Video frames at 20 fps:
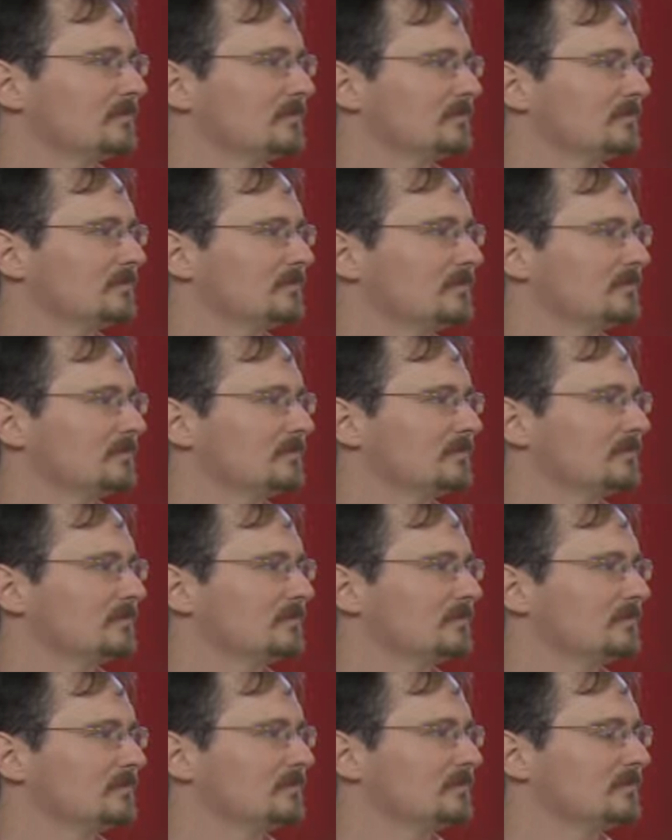
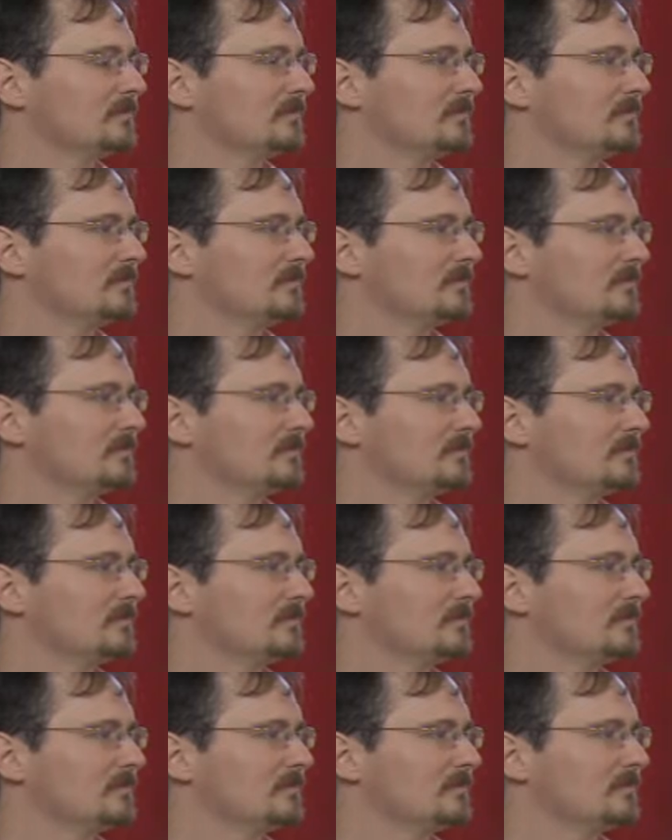
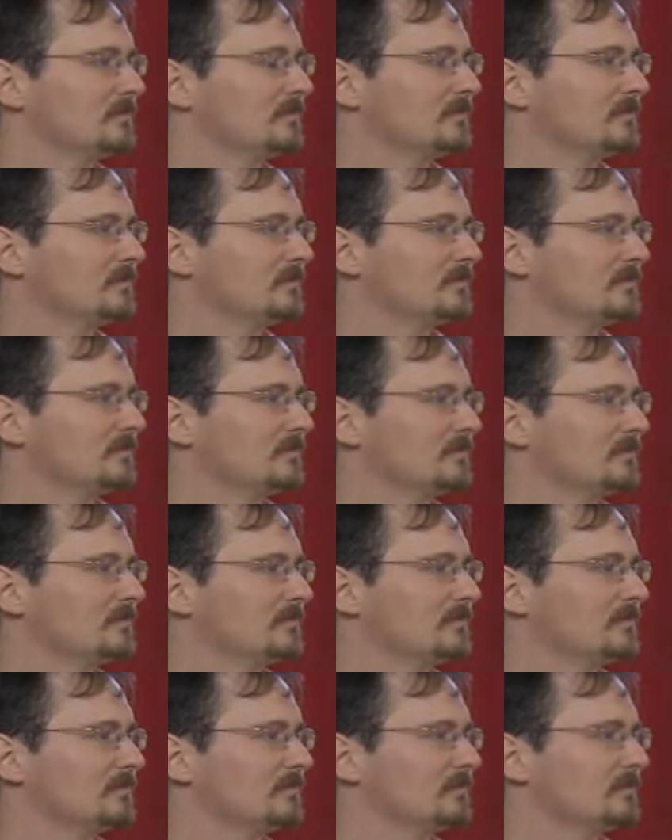
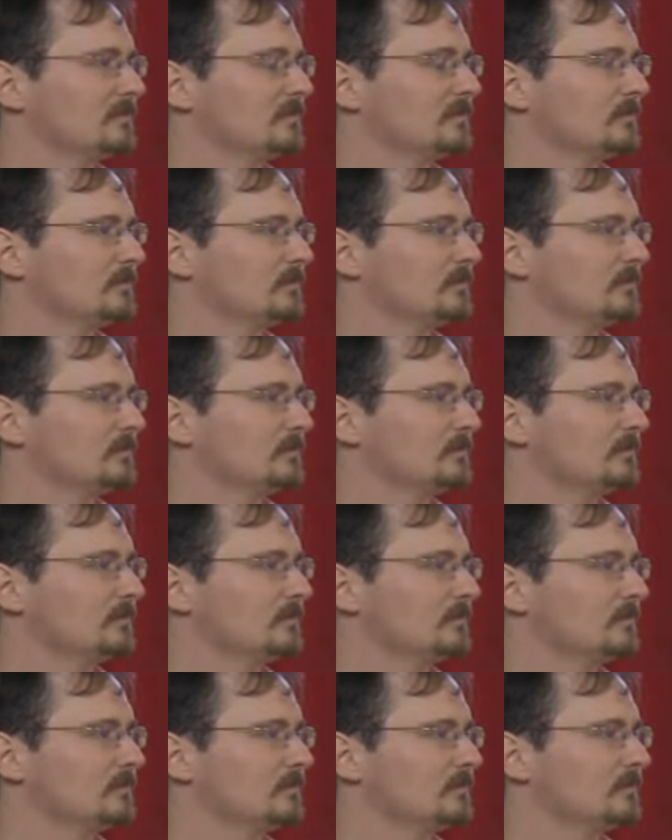
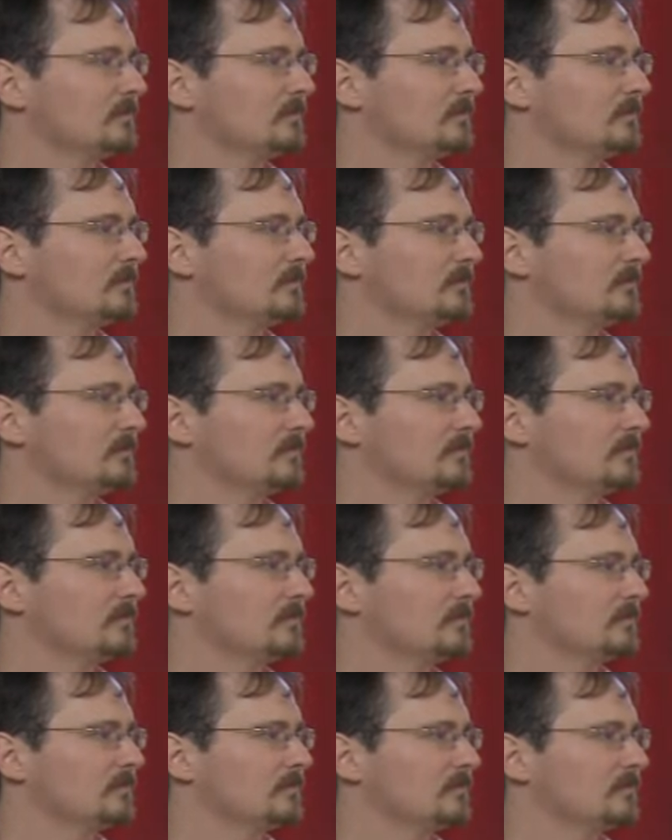
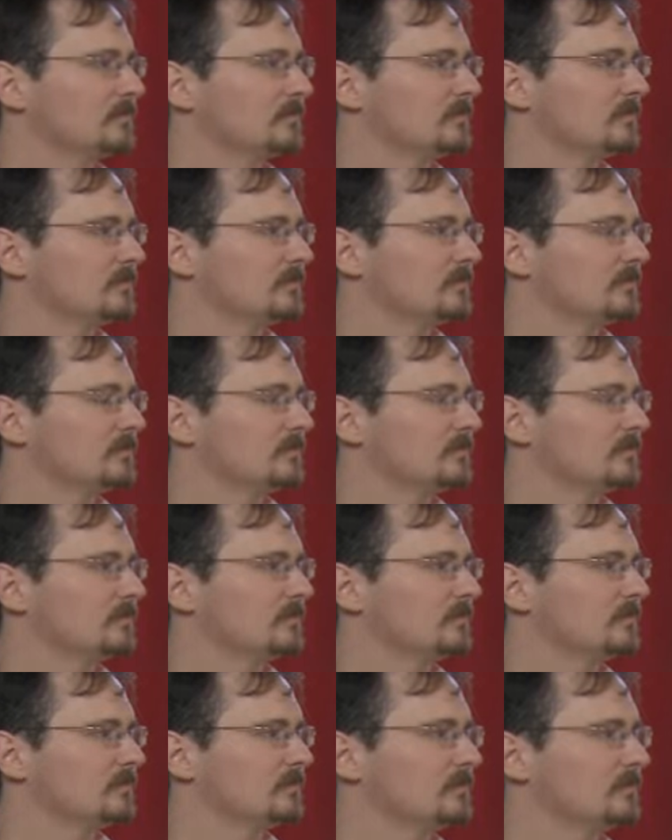
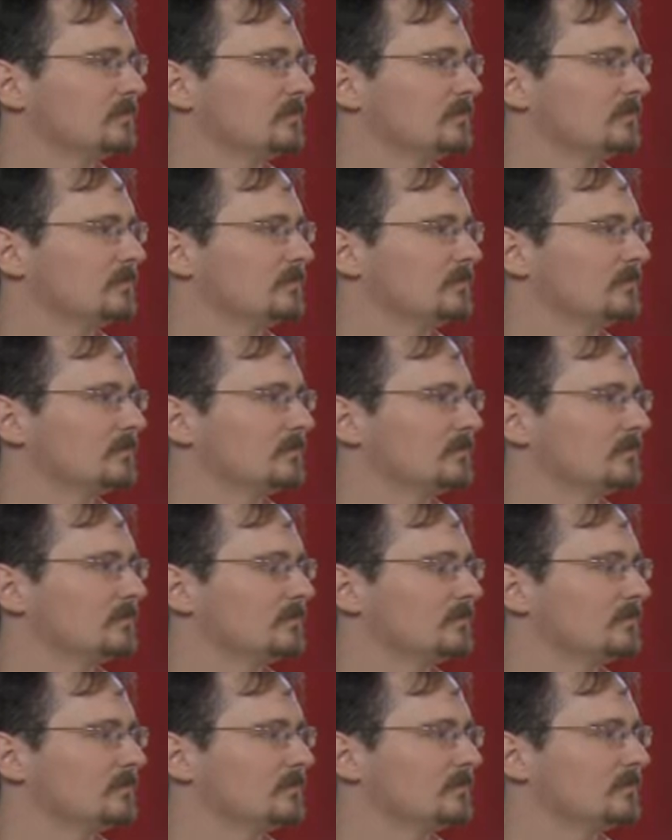
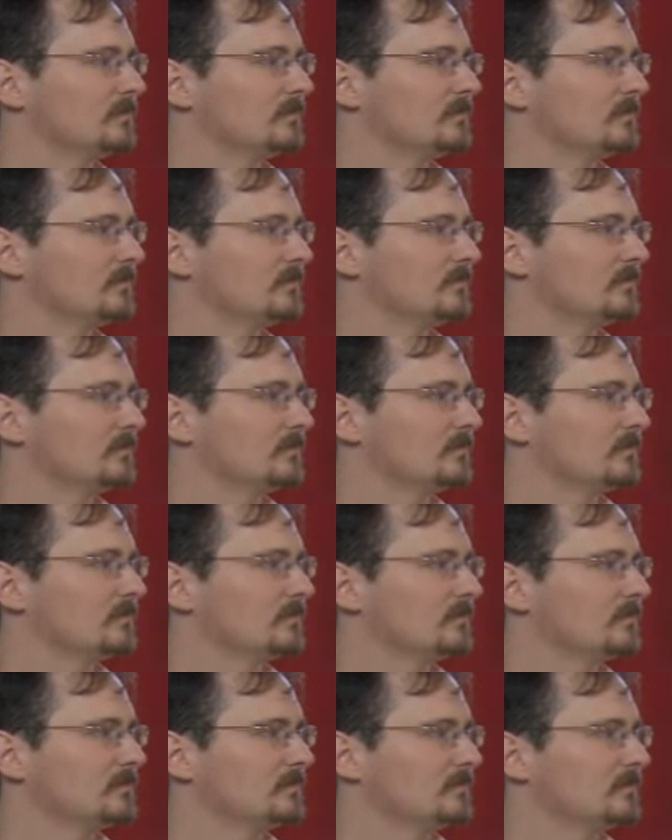
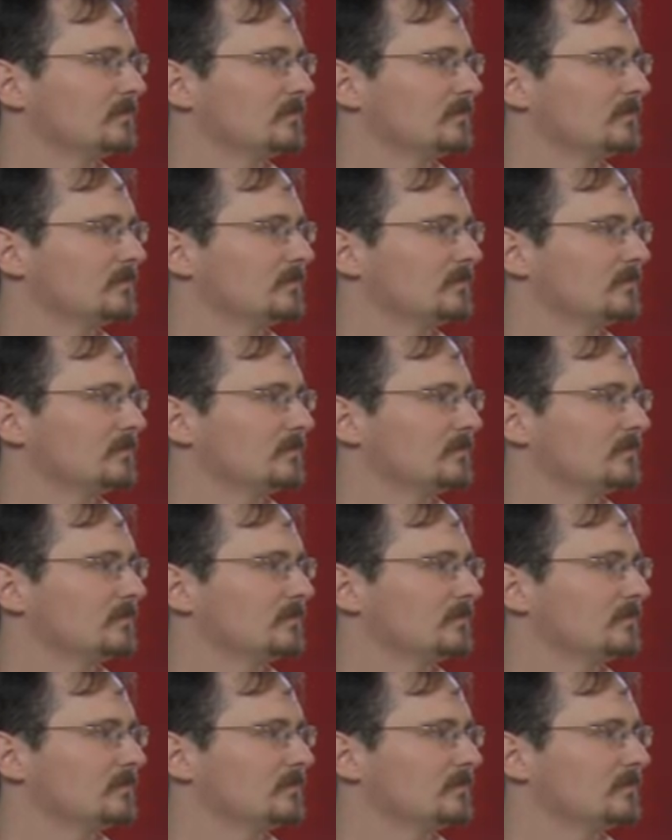(not speaking)